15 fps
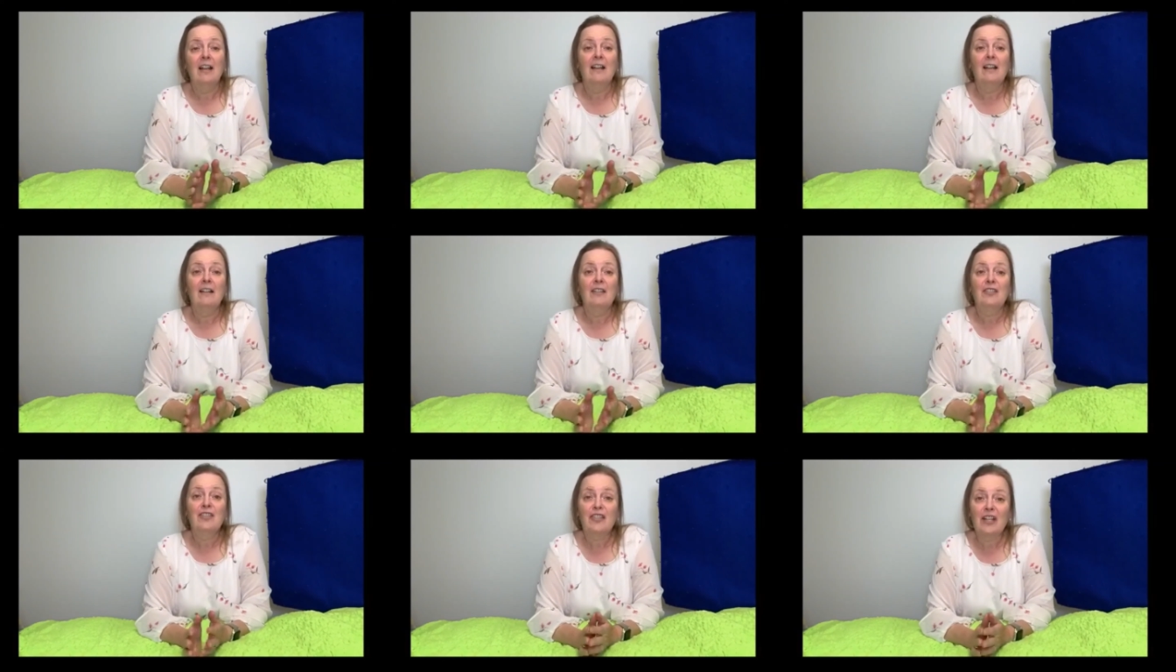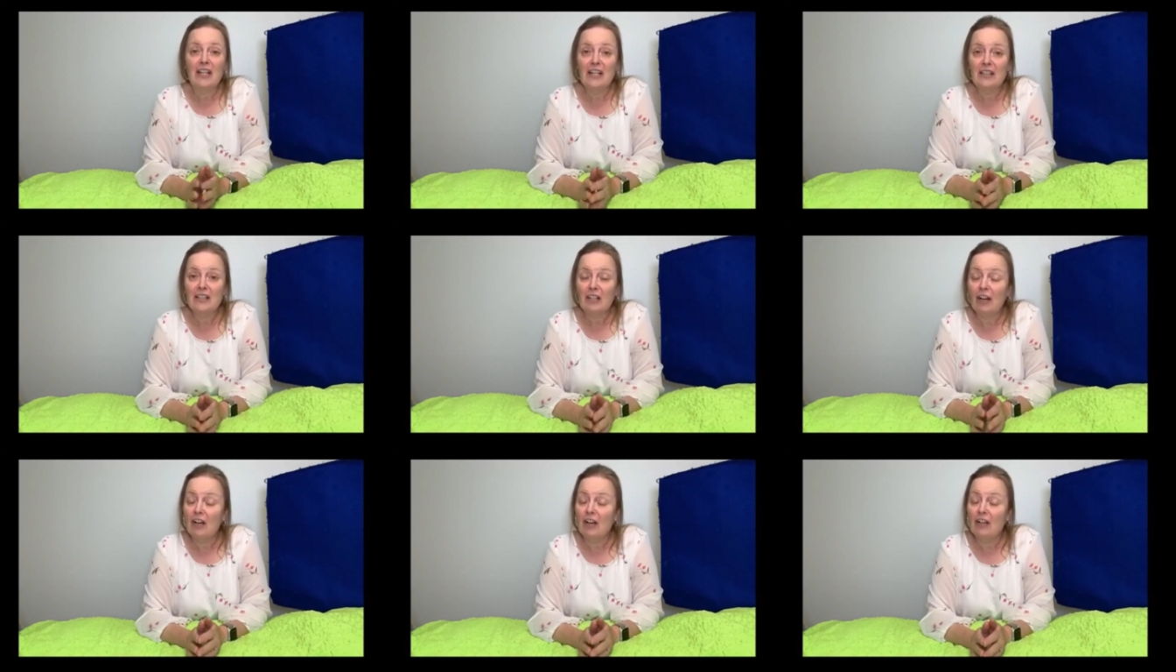shared
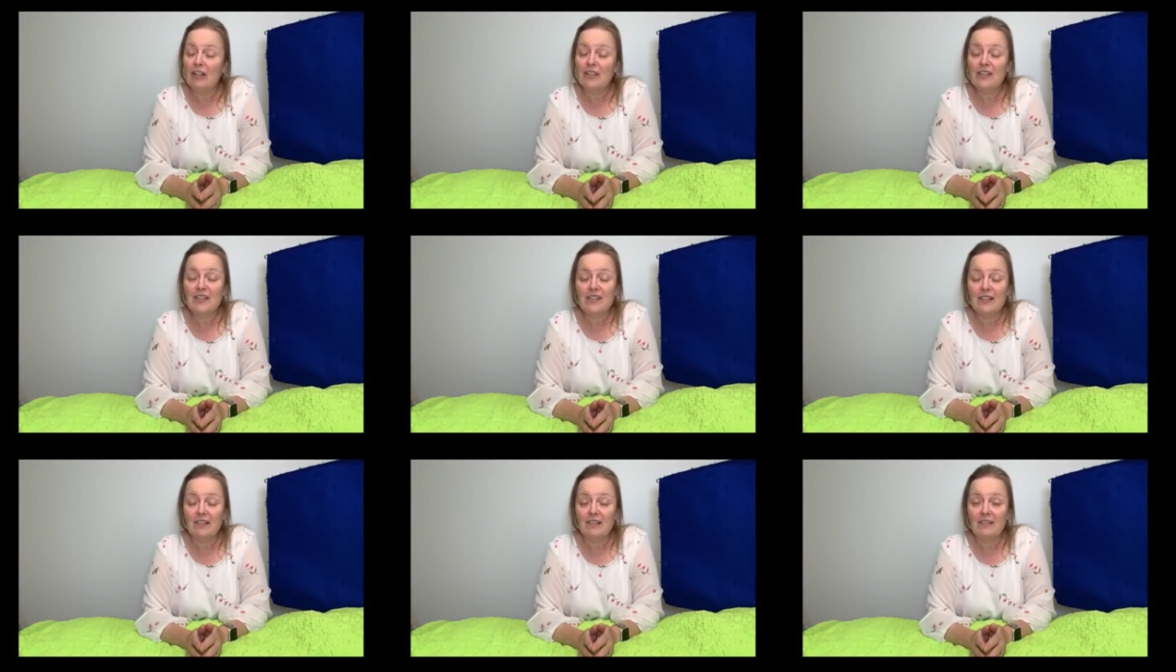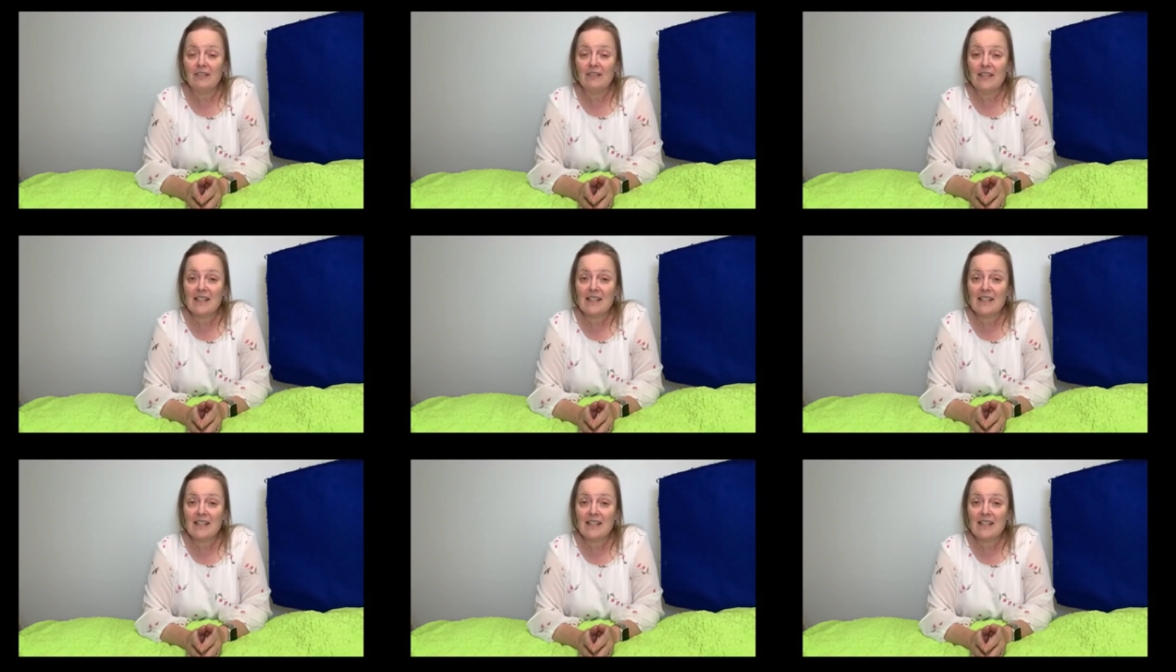her salt